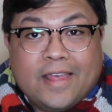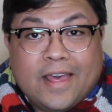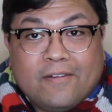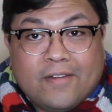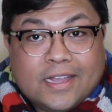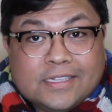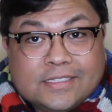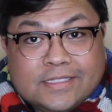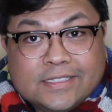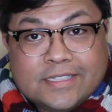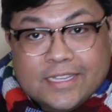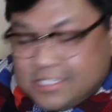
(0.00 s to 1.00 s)
that
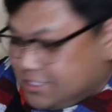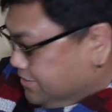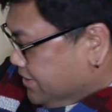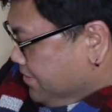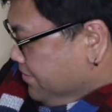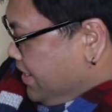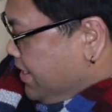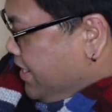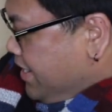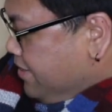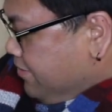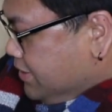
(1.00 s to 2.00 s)
rest is history.
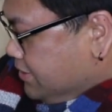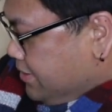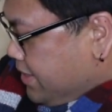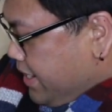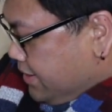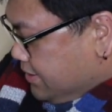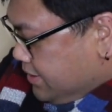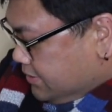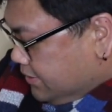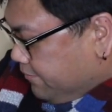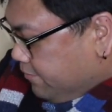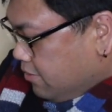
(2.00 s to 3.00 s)
Anyway, so that
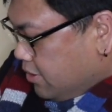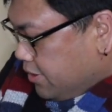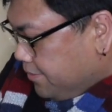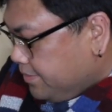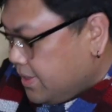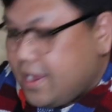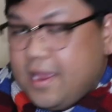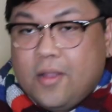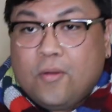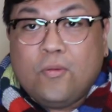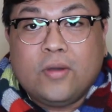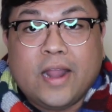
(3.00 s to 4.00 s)
does it for
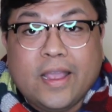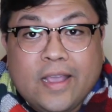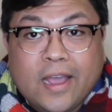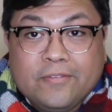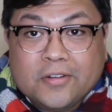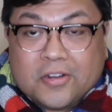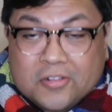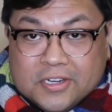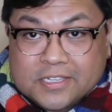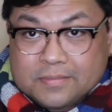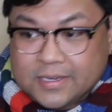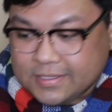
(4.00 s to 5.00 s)
what I got for
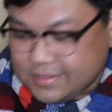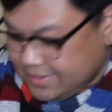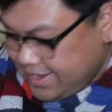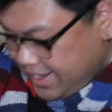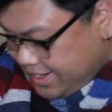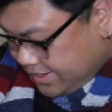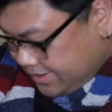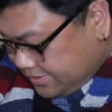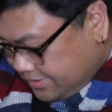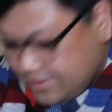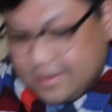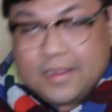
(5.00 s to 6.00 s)
Christmas.
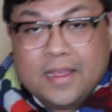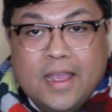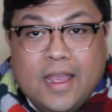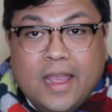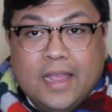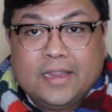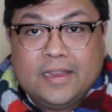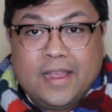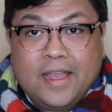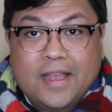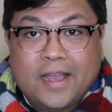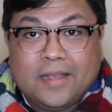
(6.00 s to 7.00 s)
And
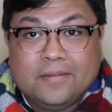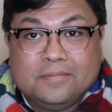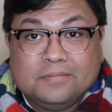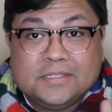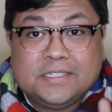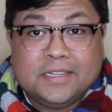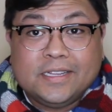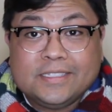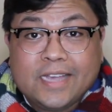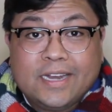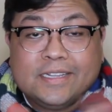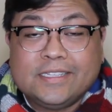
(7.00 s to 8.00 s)
yeah, I'm still
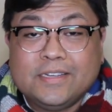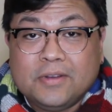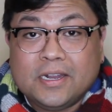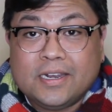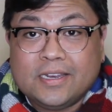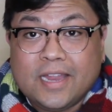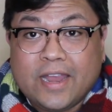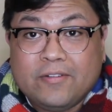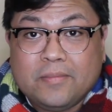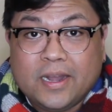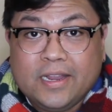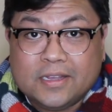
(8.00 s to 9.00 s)
excited to see what
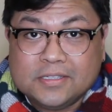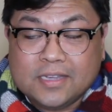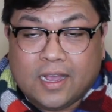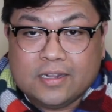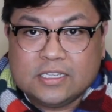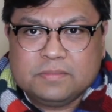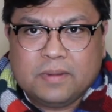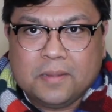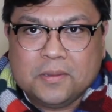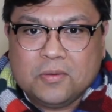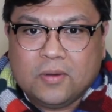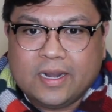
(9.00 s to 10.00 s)
everybody else got. This is
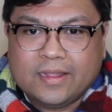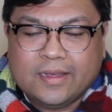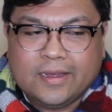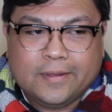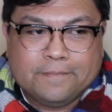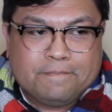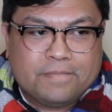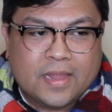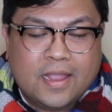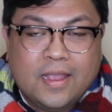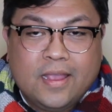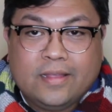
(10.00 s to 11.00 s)
probably one of the
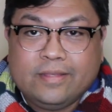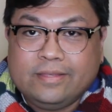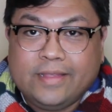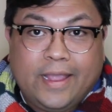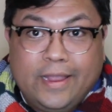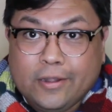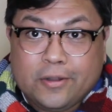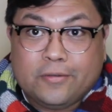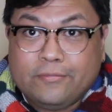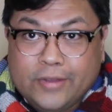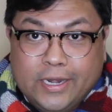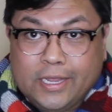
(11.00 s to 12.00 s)

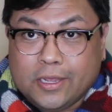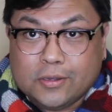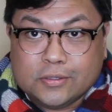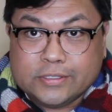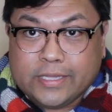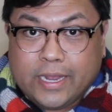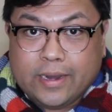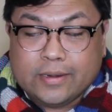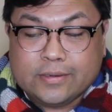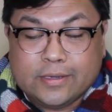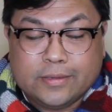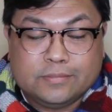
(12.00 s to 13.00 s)
later videos that